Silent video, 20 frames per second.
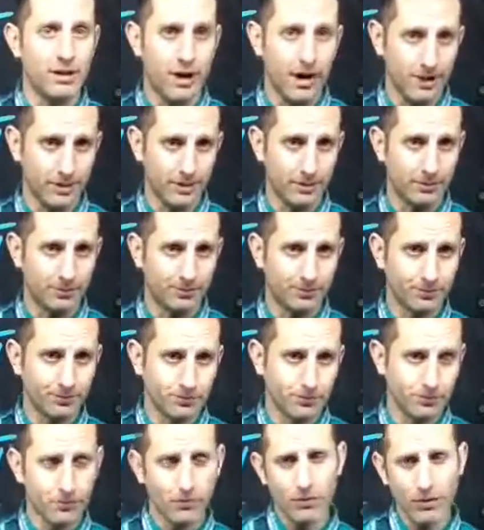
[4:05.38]
not.
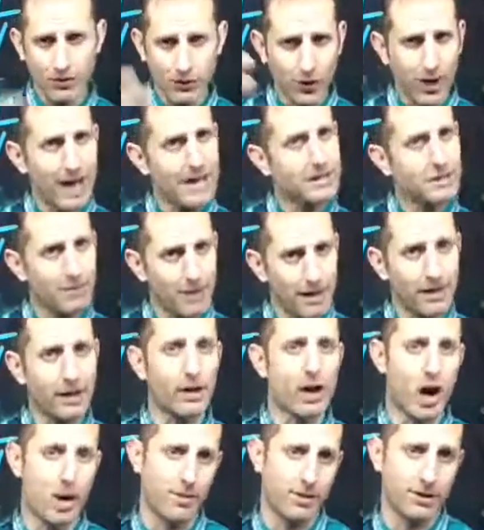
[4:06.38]
So I had to make a
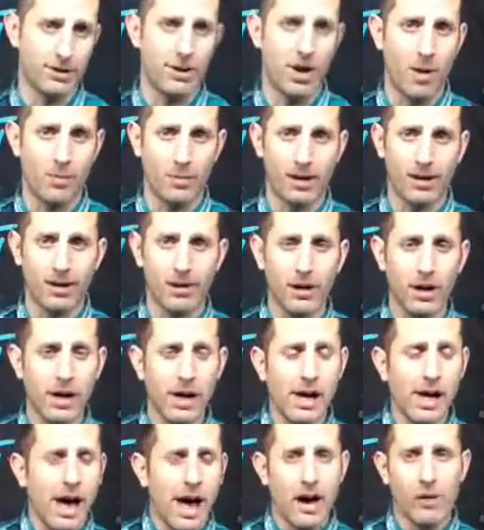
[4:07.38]
common denominator,
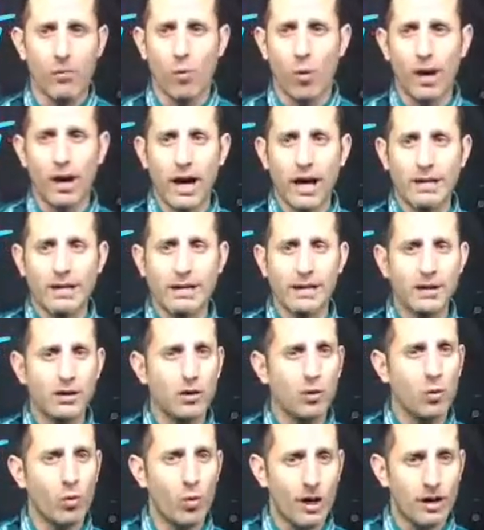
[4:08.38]
and what I did
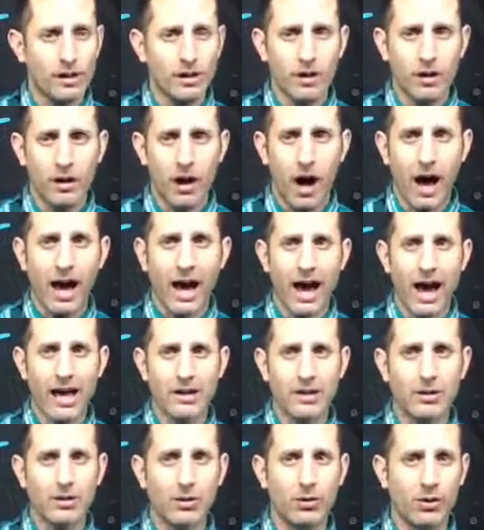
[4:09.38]
to one, I
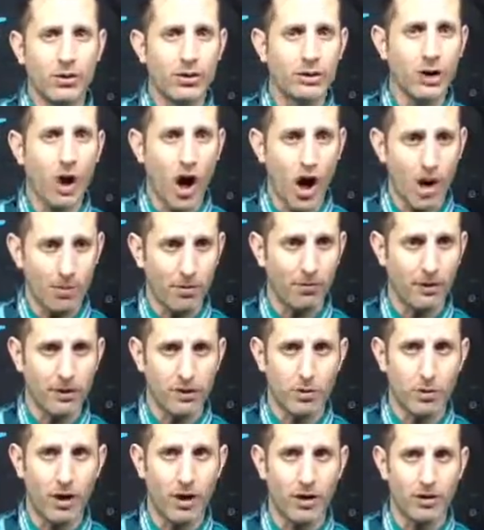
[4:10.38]
had to do to the top of it
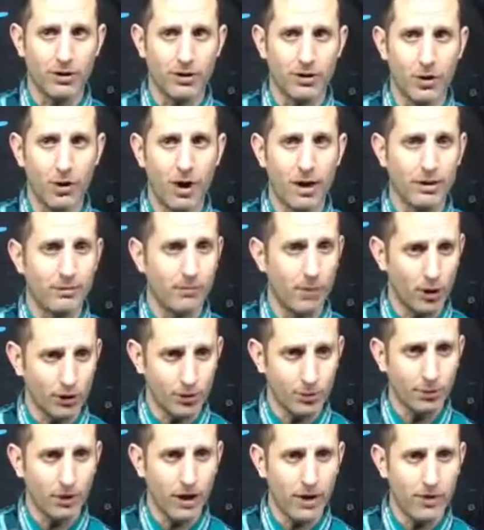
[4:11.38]
as well. So I
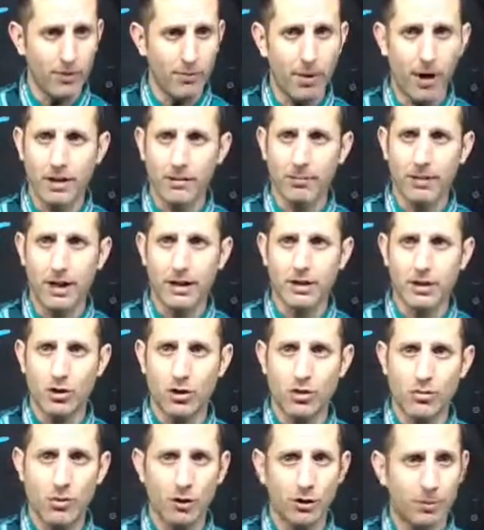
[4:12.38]
multiplied the bottom by
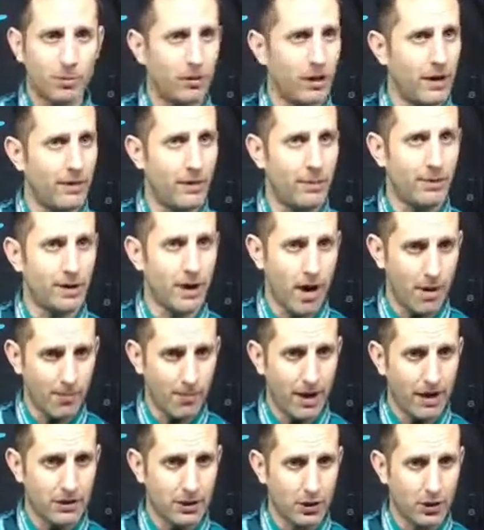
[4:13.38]
2, multiplied the top
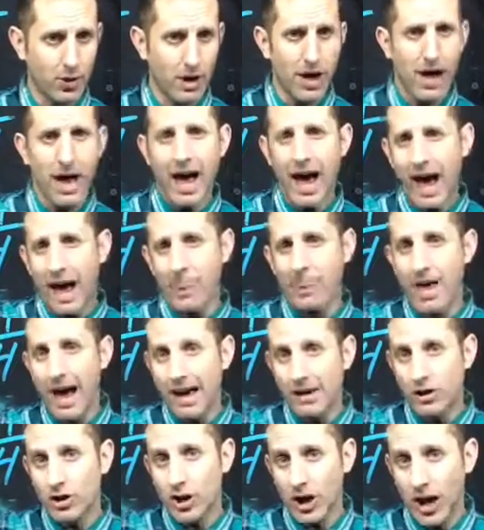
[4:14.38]
by 2, and
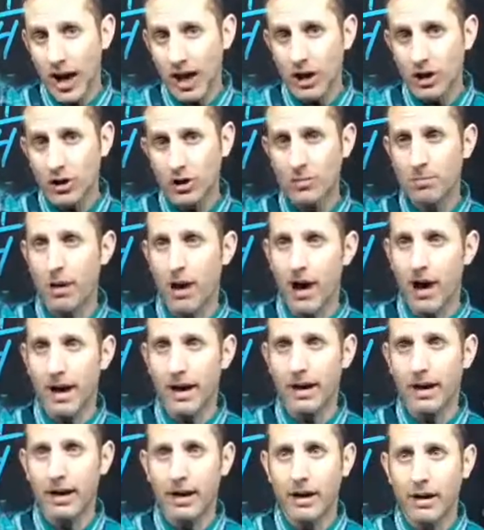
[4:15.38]
that changed
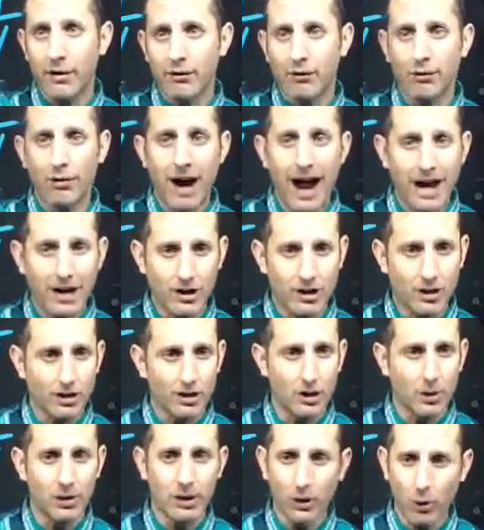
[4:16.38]
my
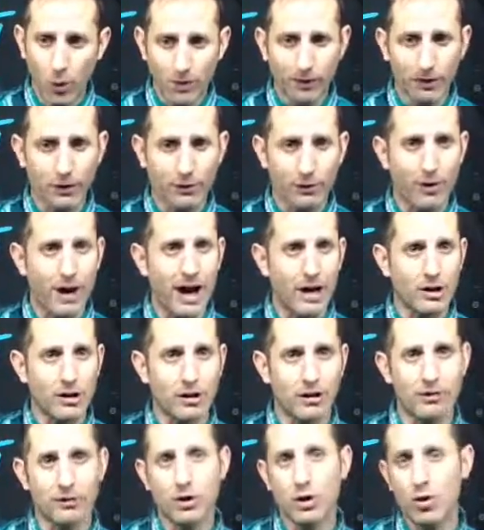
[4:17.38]
fraction to an equivalent
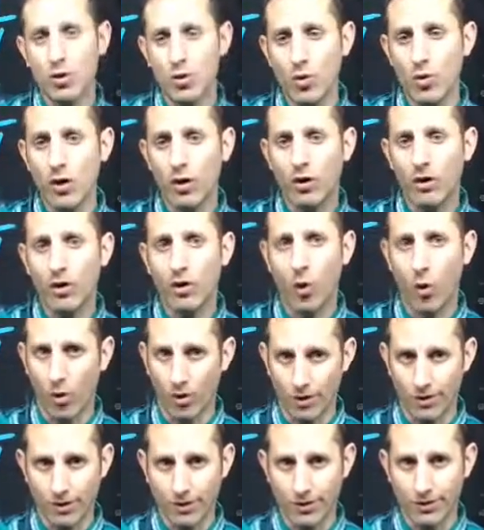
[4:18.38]
fraction of
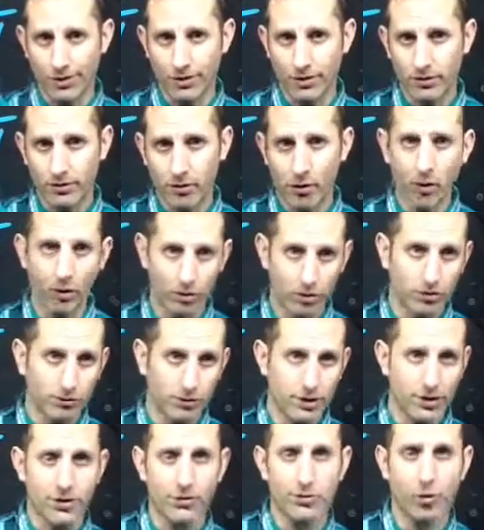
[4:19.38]
2/4, or
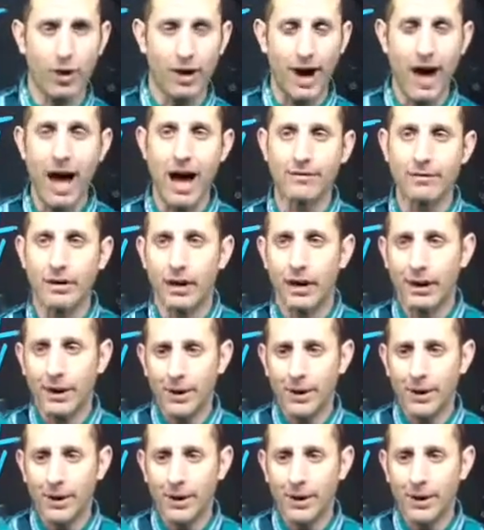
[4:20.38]
which is 1/2.